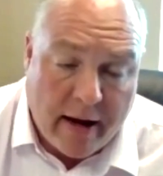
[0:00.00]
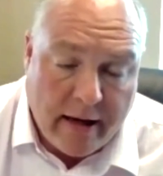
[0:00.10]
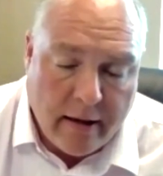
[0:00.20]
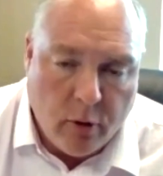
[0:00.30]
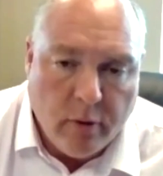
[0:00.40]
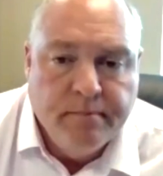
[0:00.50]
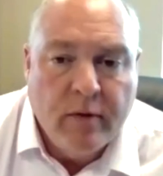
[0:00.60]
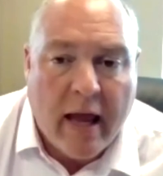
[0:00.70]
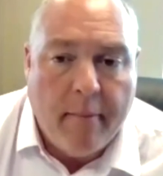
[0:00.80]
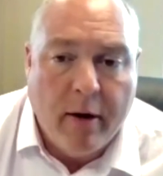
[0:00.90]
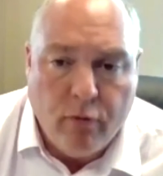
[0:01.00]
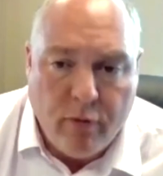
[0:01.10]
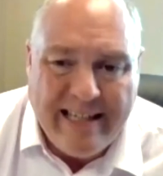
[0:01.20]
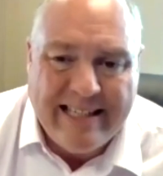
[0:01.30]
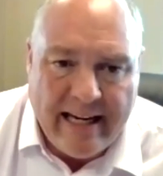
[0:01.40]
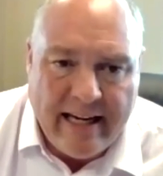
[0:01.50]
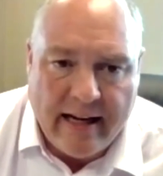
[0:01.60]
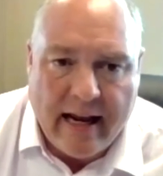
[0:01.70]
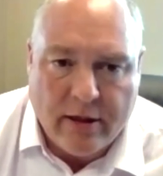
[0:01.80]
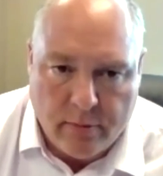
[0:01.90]
available, and we're
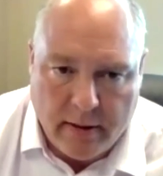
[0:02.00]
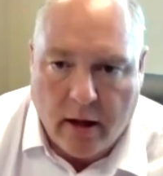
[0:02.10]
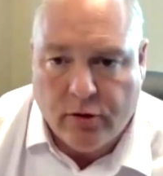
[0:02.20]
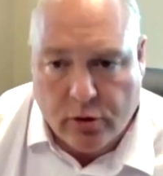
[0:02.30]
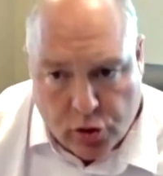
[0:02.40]
reseeding as we go.